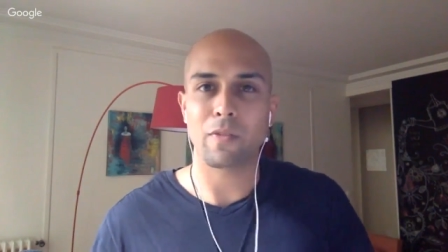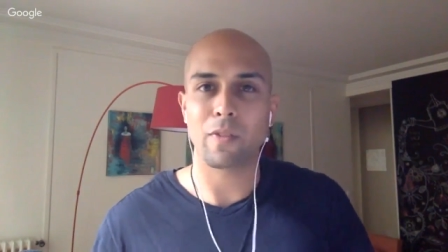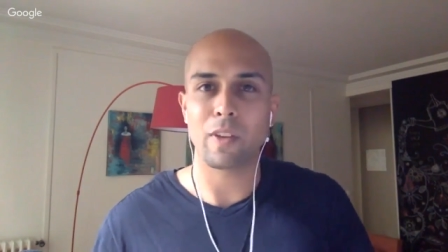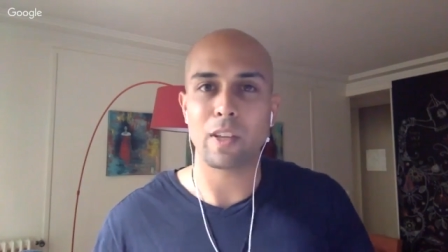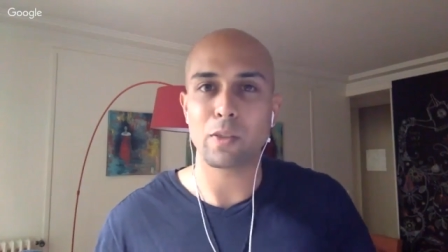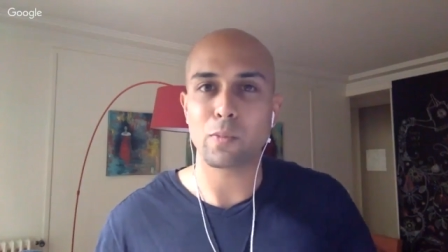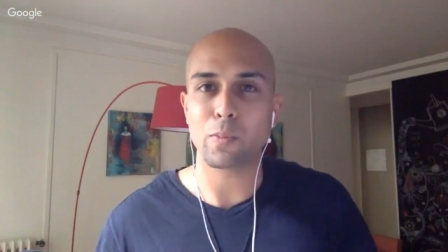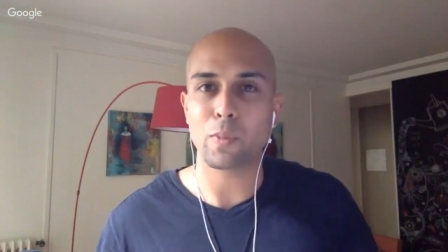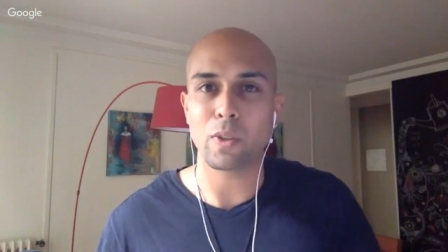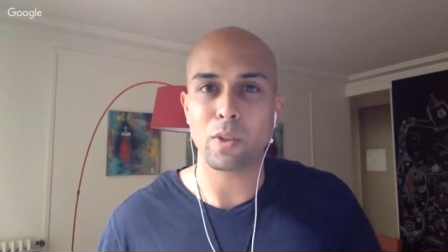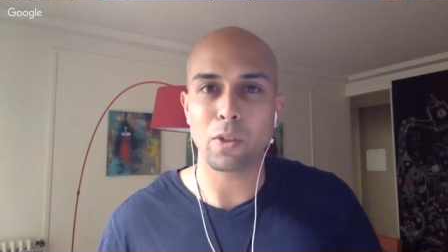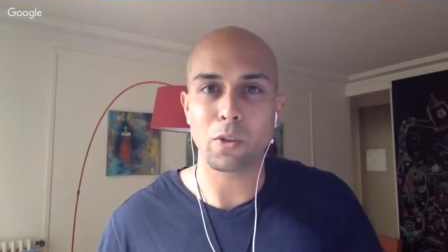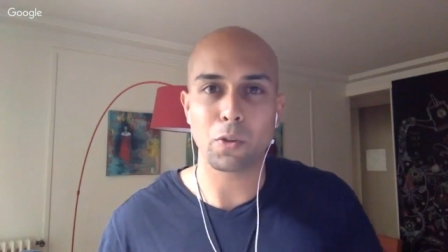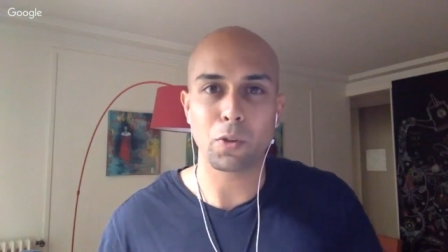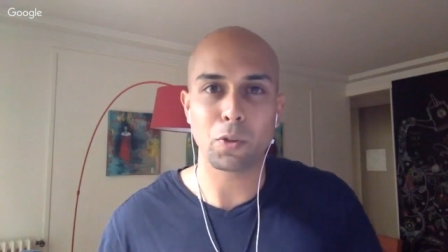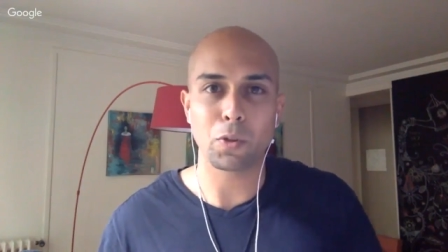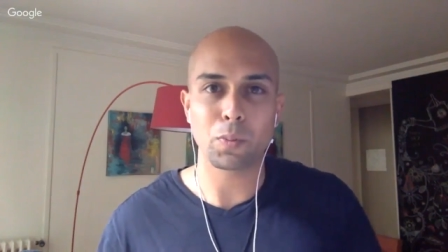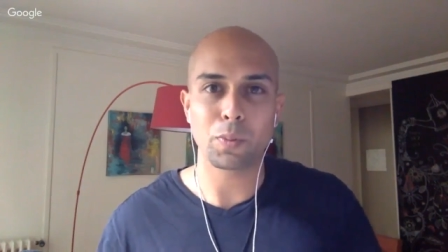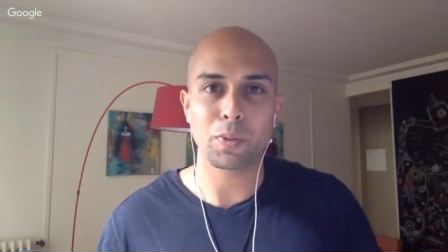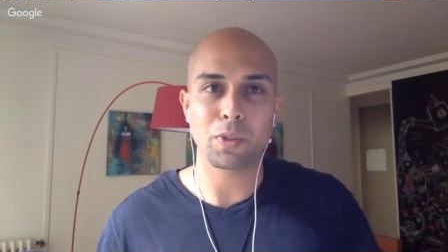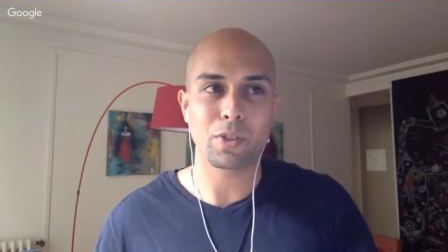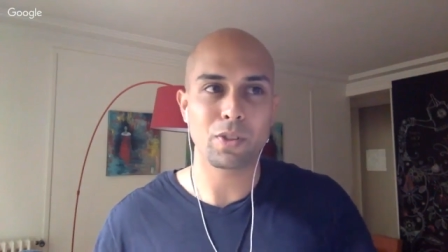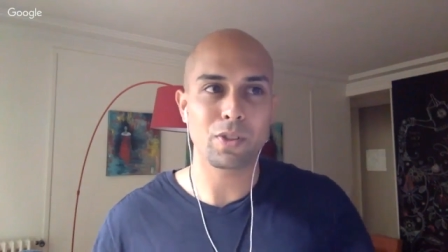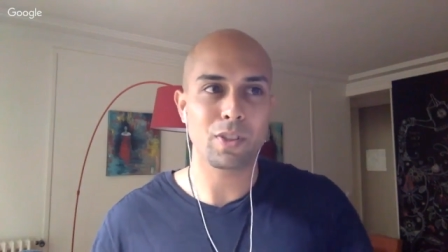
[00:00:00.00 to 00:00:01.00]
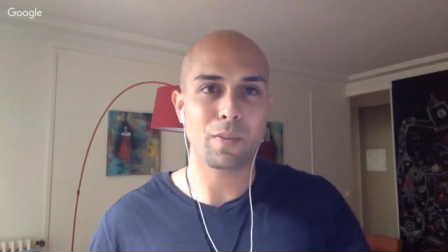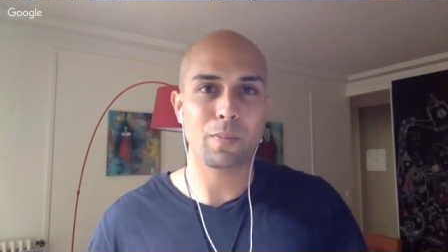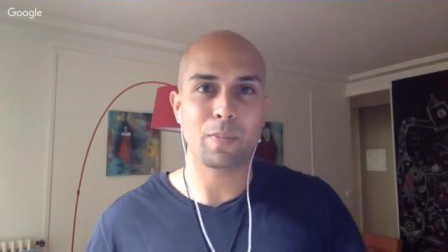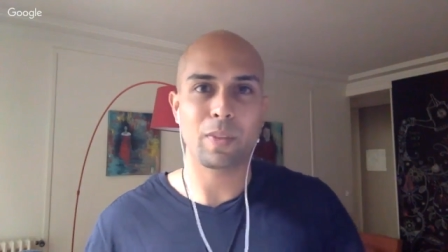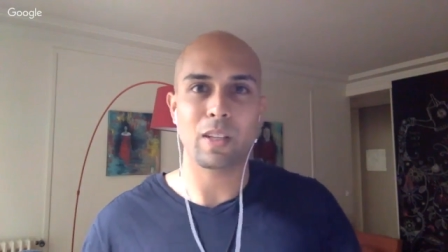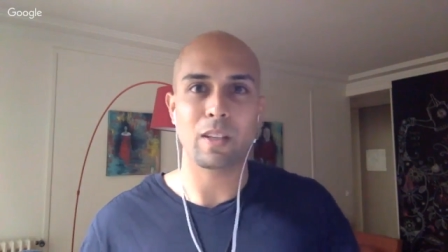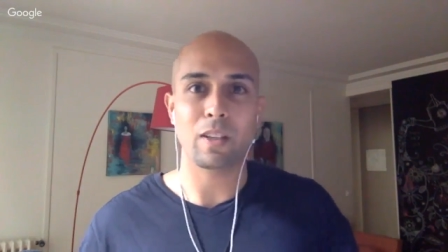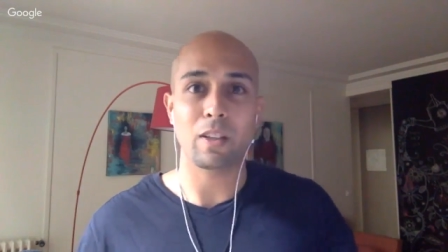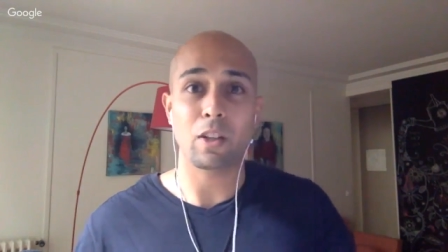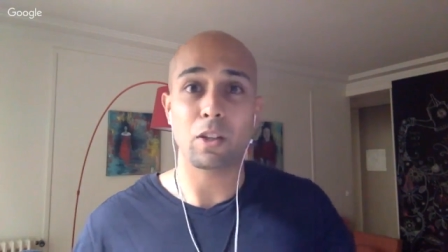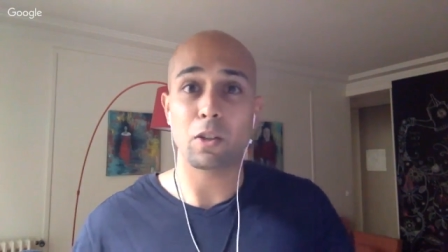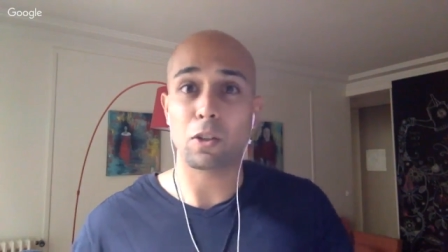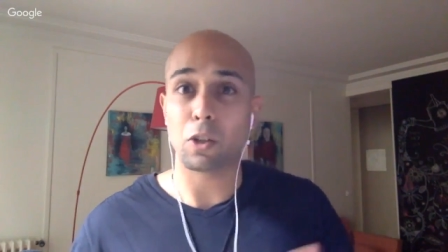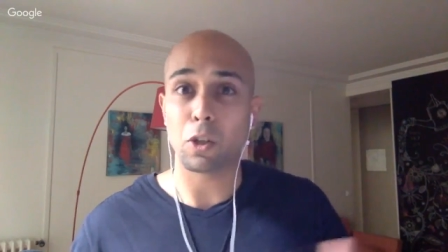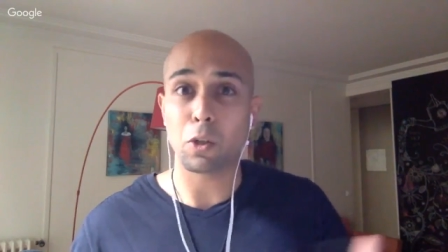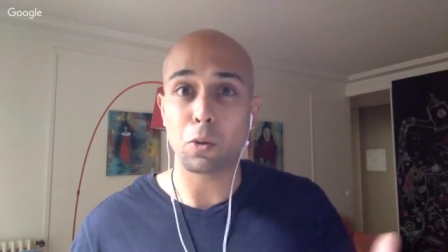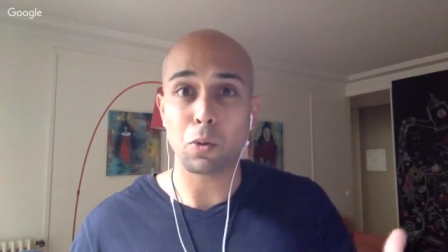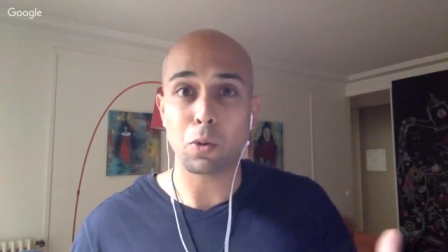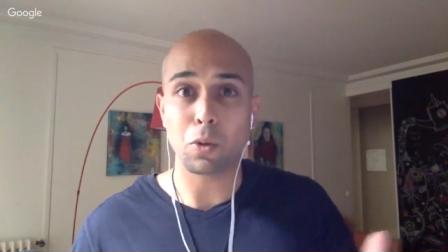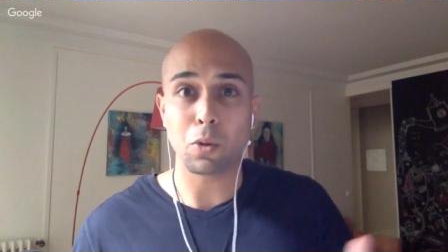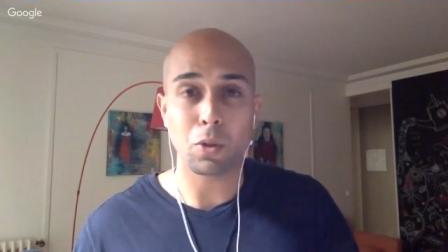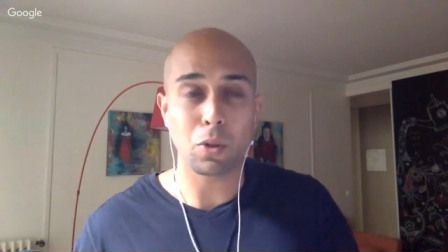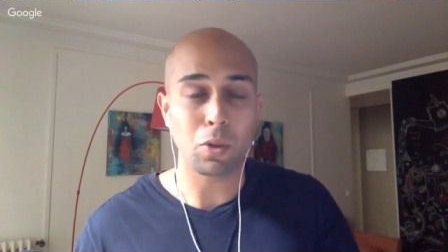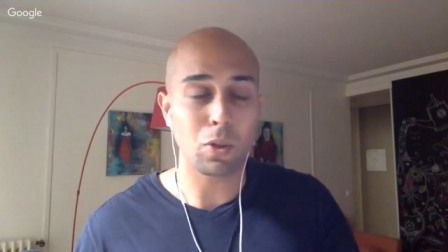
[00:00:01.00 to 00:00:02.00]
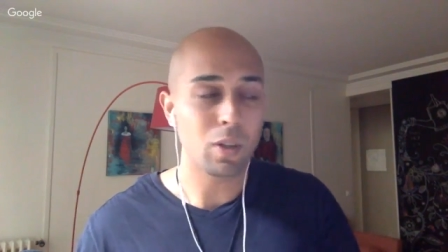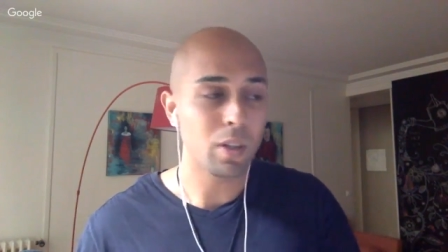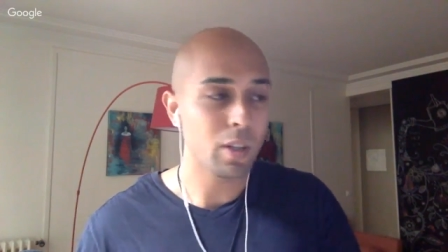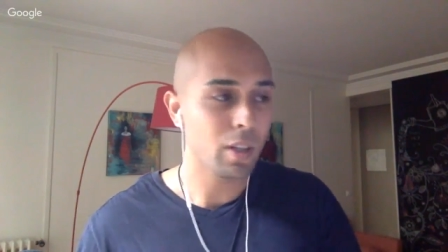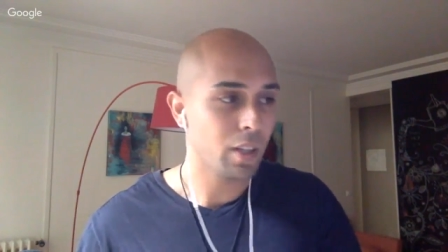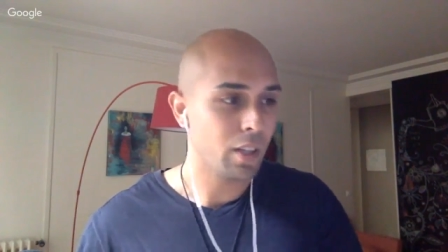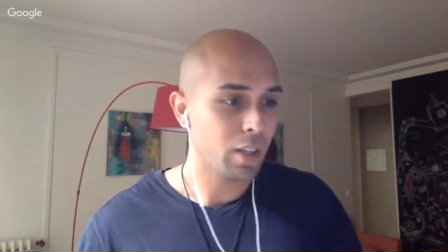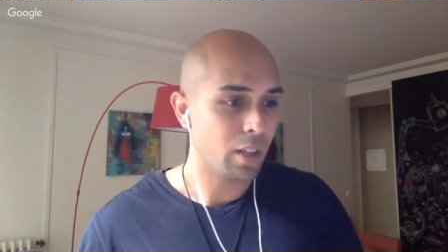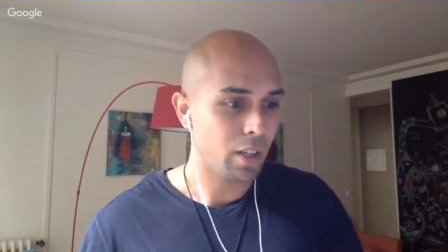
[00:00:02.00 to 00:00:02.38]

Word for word: Facebook groups or something, your local